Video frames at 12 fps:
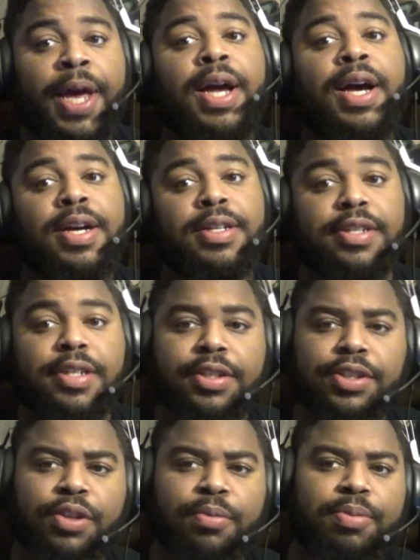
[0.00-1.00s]
Hey guys,
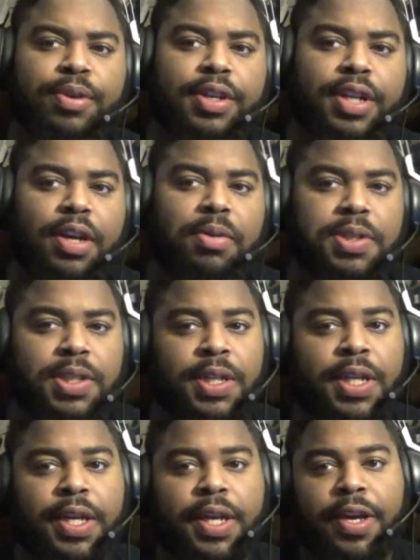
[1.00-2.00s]
it's your boy Dan What You
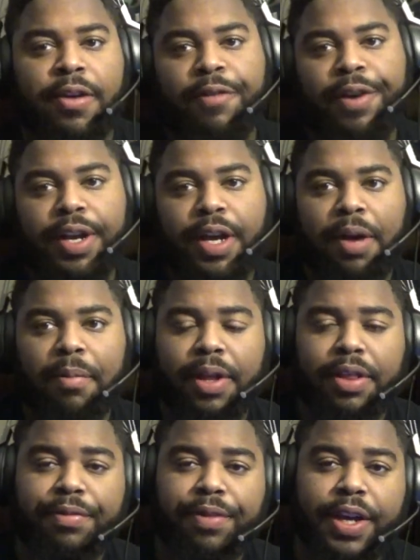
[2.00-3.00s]
Think here. Right now I'm
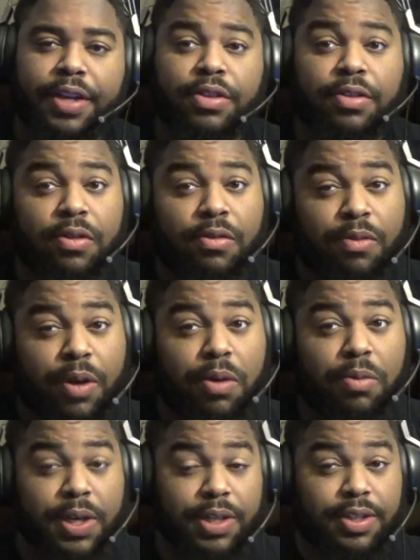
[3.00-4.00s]
about to be at to the
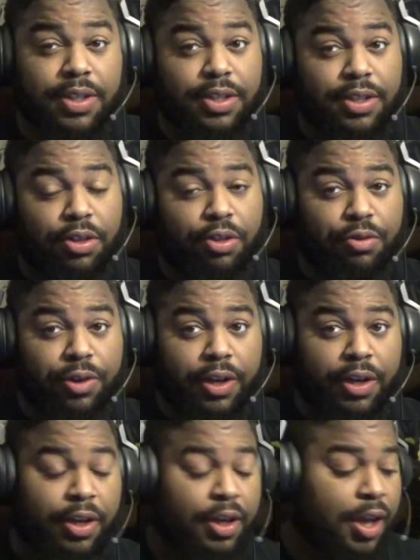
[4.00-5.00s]
Runaway Season 3.
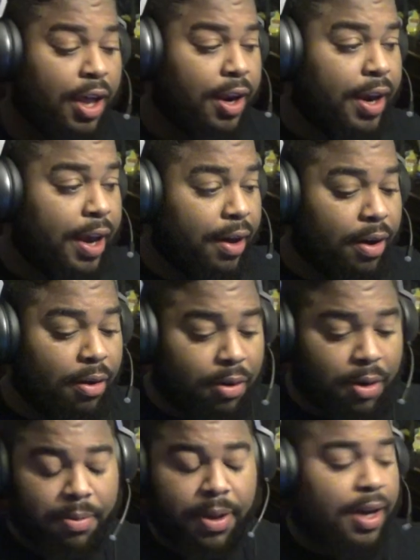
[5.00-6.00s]
Now, I'm
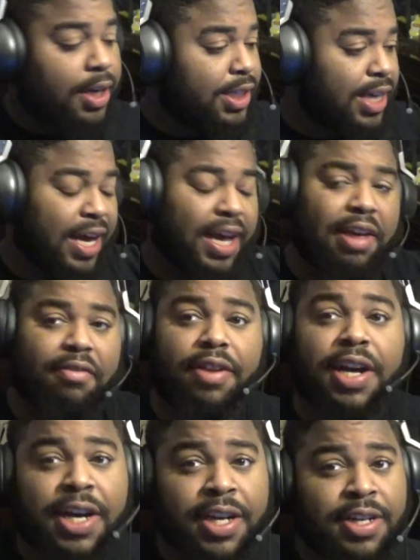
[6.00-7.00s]
going to be honest, I have
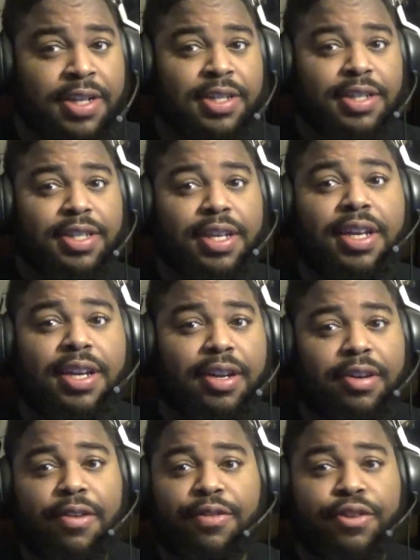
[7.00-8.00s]
not
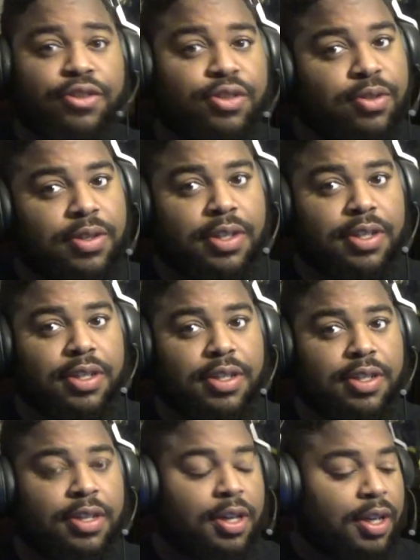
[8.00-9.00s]
seen the first two
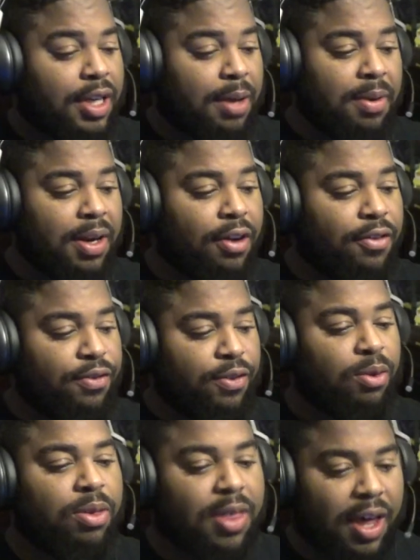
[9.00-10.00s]
seasons. Let me know if
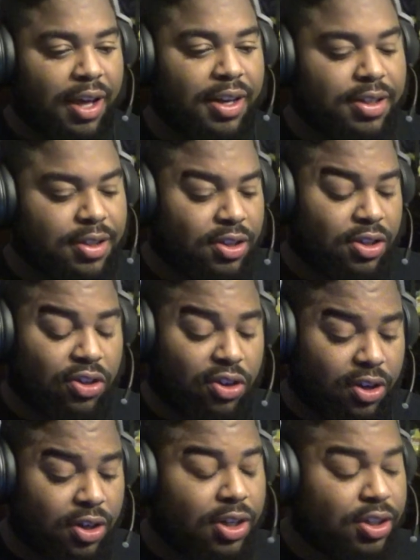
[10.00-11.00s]
you think this is a
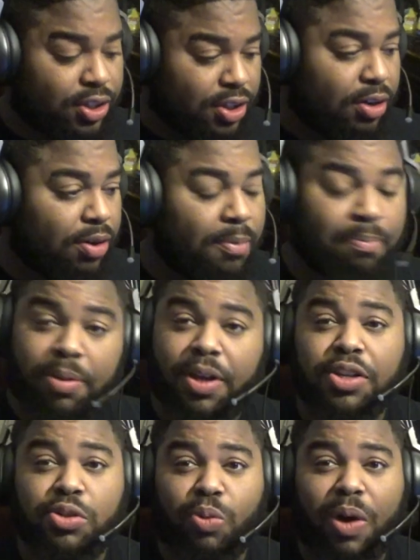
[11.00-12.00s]
good show to
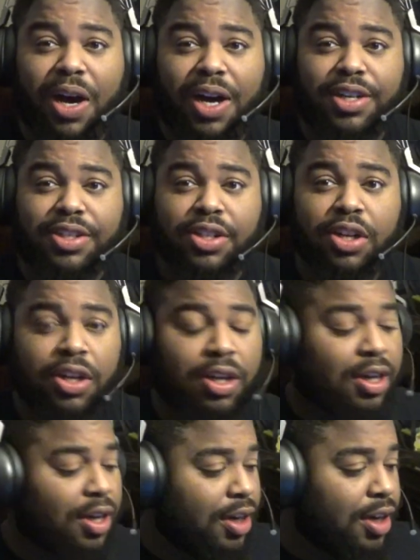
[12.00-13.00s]
binge watch
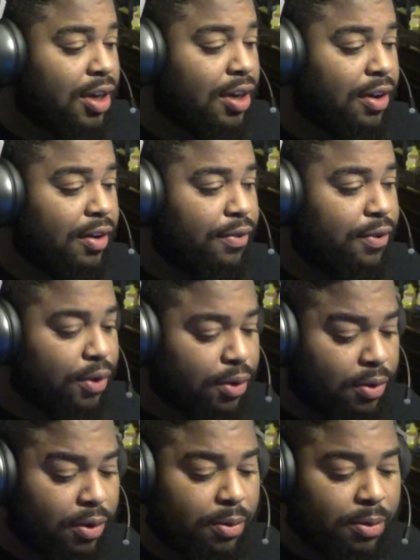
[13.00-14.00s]
uh, for
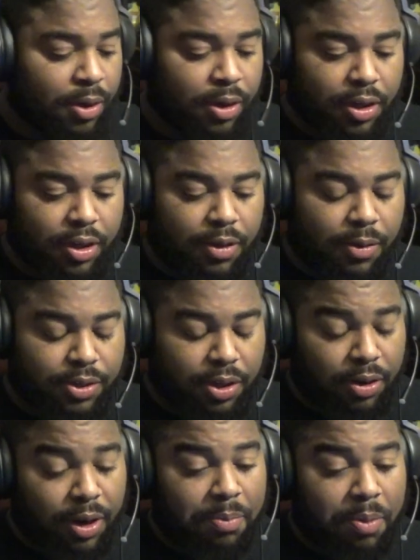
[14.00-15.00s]
Hulu. Because the
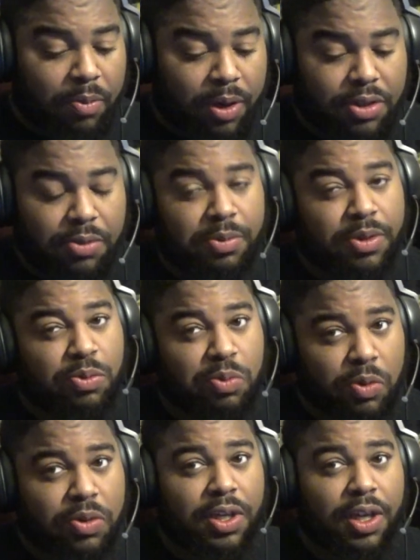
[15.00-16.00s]
show I've been watching was
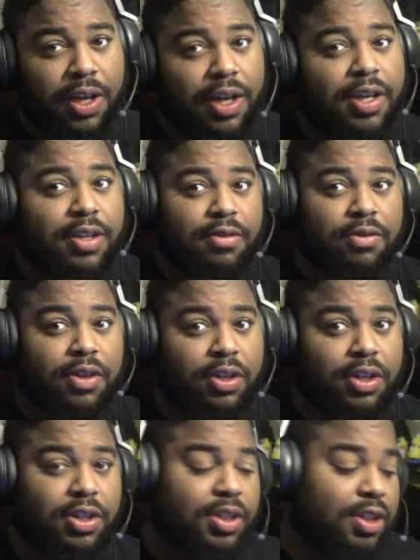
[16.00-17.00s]
Wu-Tang and it's a really
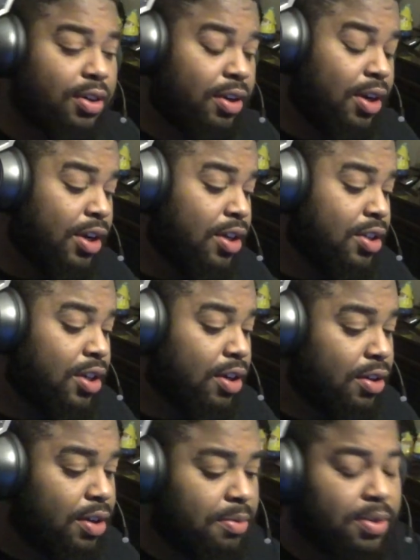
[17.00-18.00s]
good show.
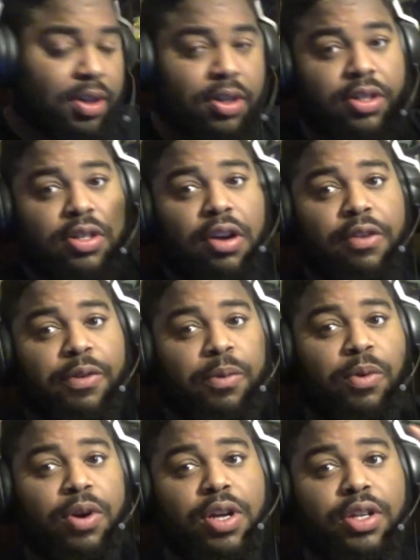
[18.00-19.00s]
So, let me start this off
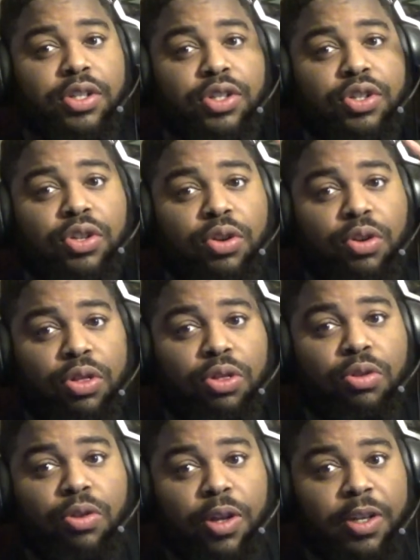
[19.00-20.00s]
in one, two,
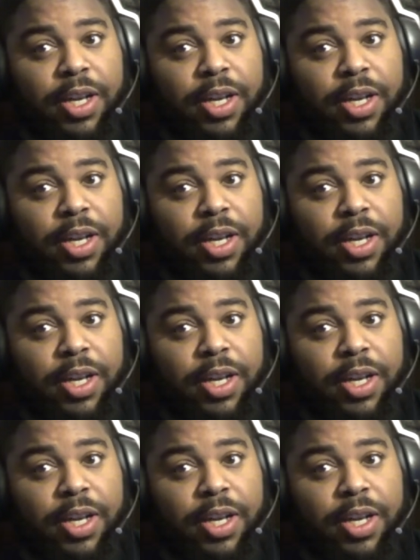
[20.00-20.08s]
three.